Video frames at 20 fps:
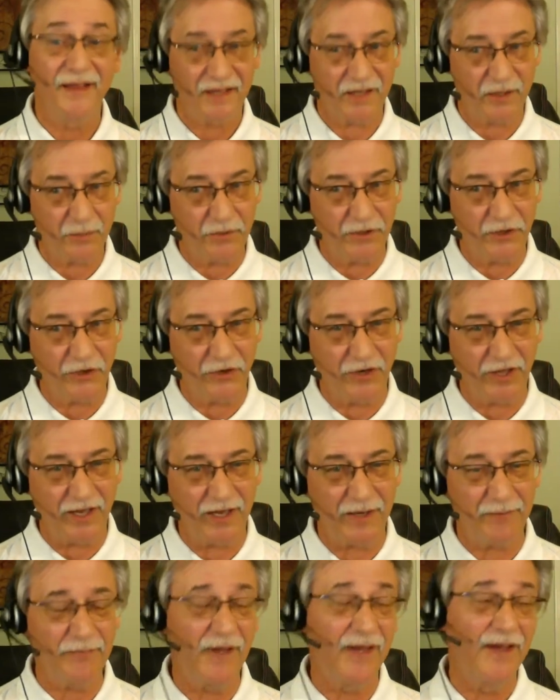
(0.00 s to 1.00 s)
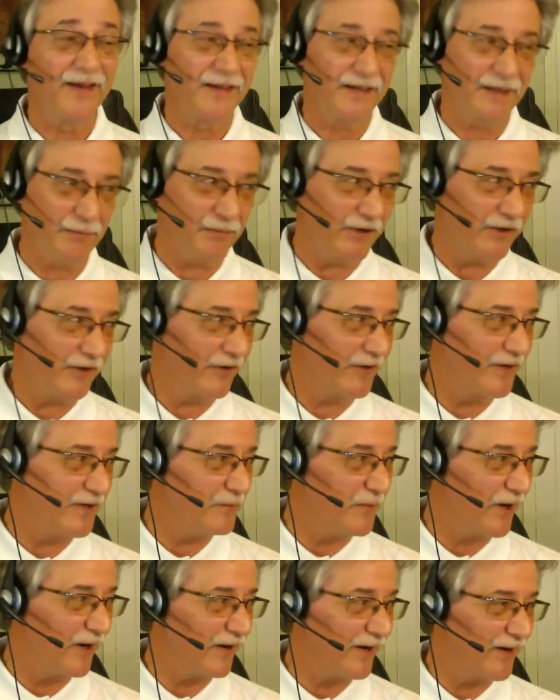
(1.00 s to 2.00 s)
give me your name, give me your
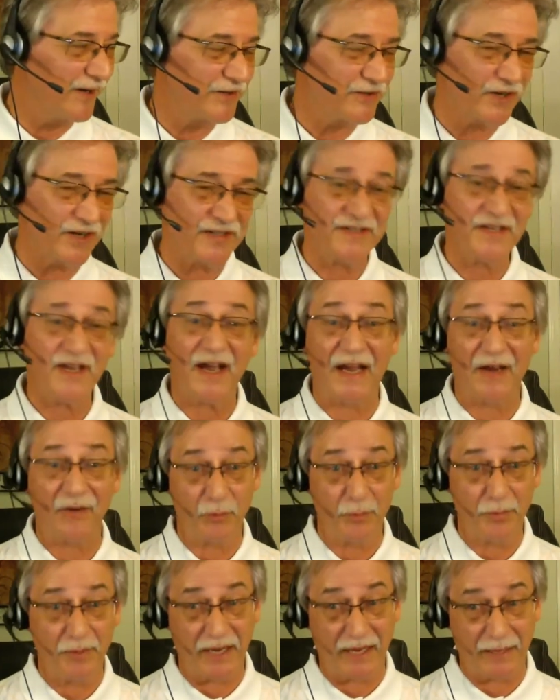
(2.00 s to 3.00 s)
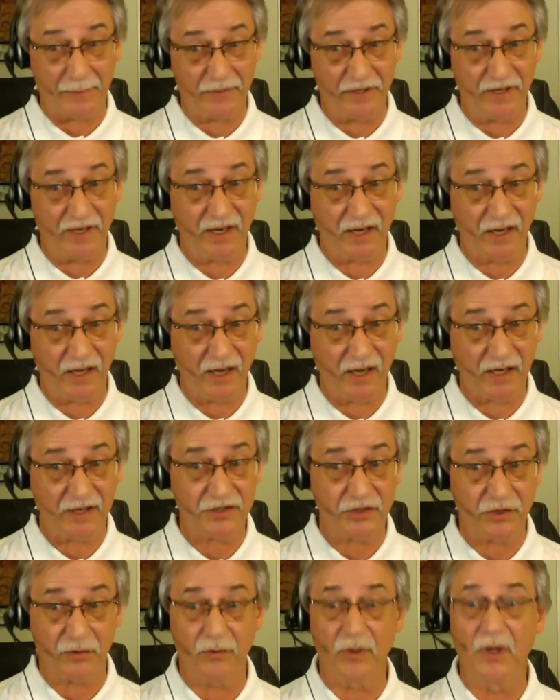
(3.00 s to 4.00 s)
email address. I will be happy to connect
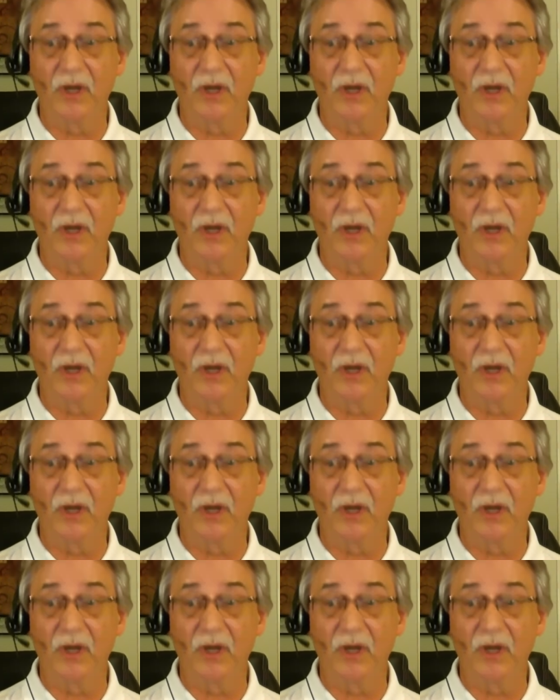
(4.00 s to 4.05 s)
you.